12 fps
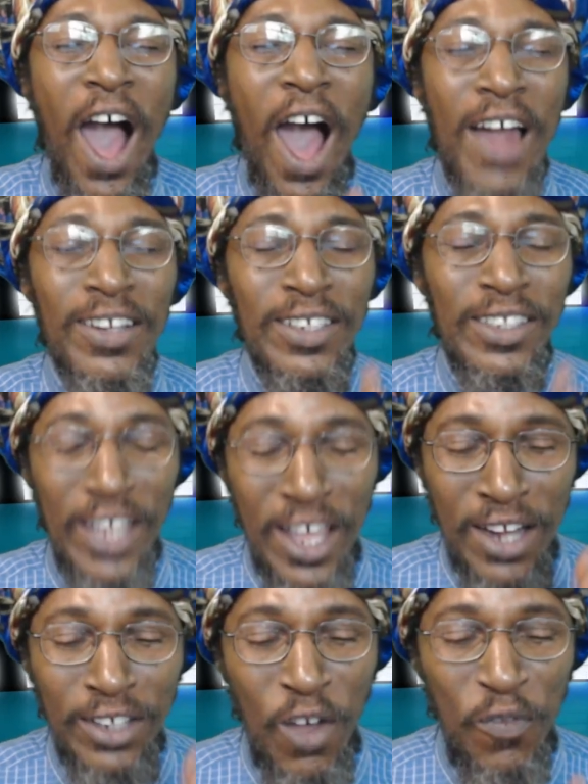
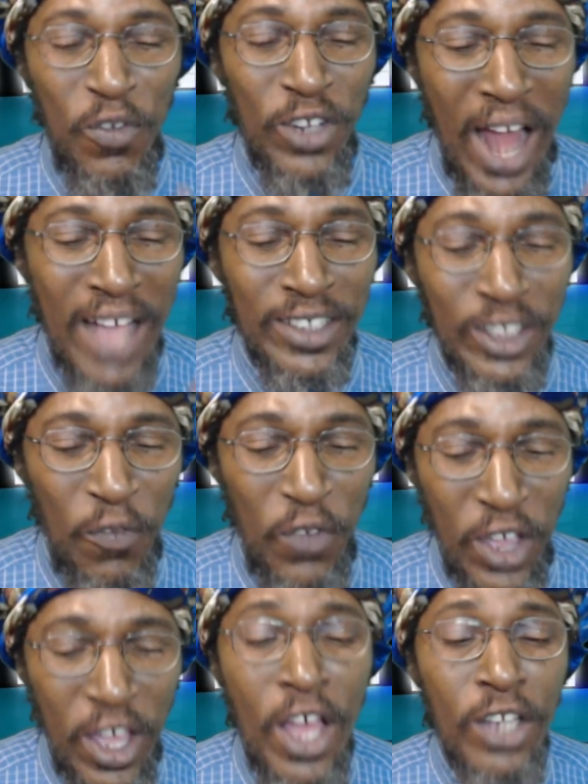Until the
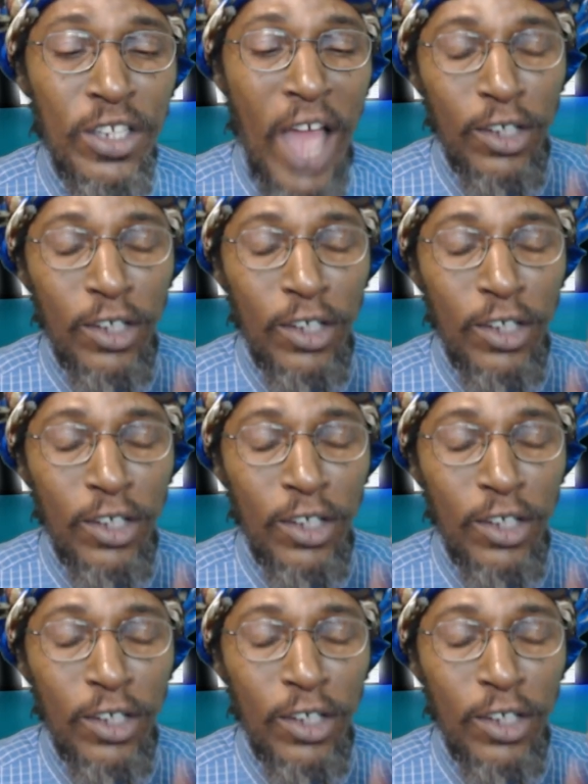philosophy